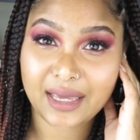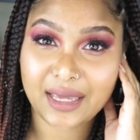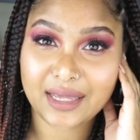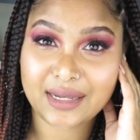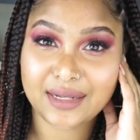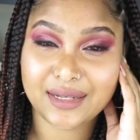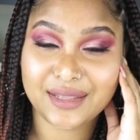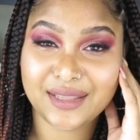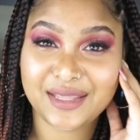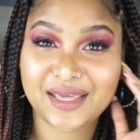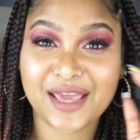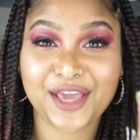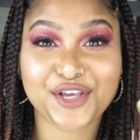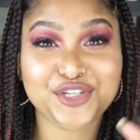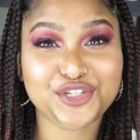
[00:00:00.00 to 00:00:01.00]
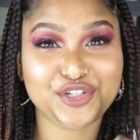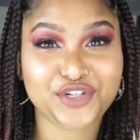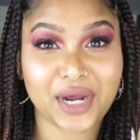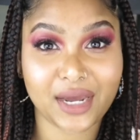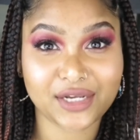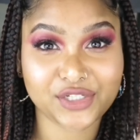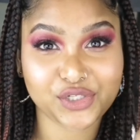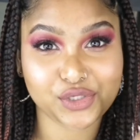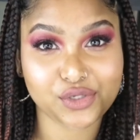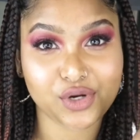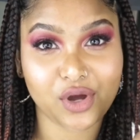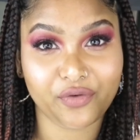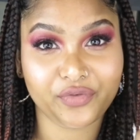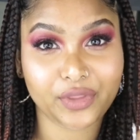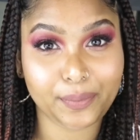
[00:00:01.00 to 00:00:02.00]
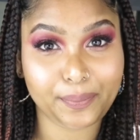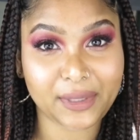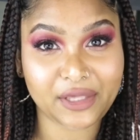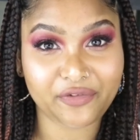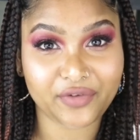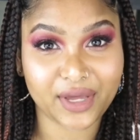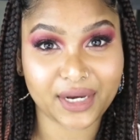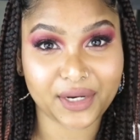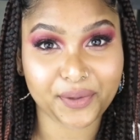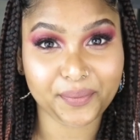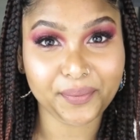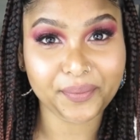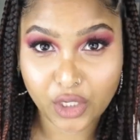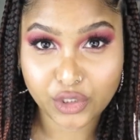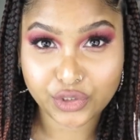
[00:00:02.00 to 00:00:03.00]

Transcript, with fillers: in the extraction of the bee venom.